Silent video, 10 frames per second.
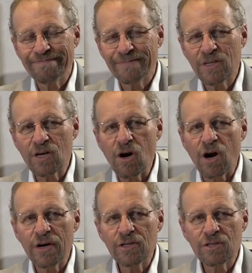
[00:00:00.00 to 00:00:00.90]
the
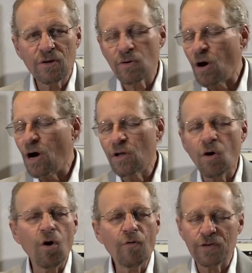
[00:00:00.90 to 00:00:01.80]
guards are all
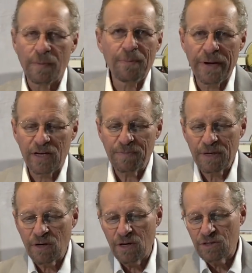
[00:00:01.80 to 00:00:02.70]
over the place
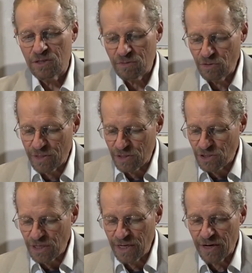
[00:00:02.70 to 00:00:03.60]
because you can
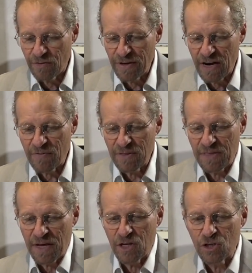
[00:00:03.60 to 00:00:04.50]
see here that
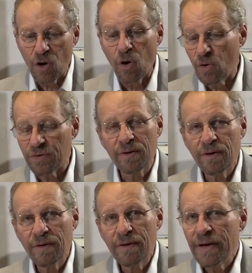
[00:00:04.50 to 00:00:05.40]
everything is gold.
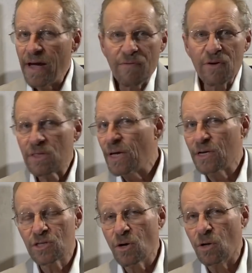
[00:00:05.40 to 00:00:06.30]
Everything
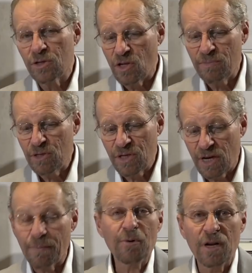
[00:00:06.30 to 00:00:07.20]
is gold in the
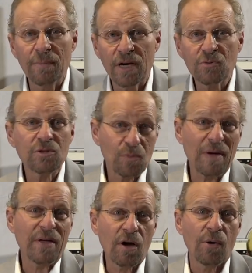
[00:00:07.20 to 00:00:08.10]
museum, pretty much, which is why
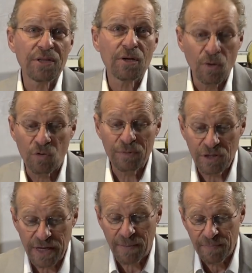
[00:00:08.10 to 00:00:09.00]
they call it the Gold
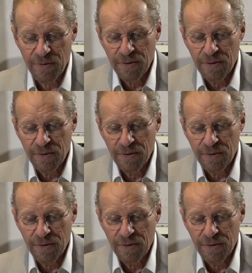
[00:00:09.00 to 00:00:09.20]
Museum.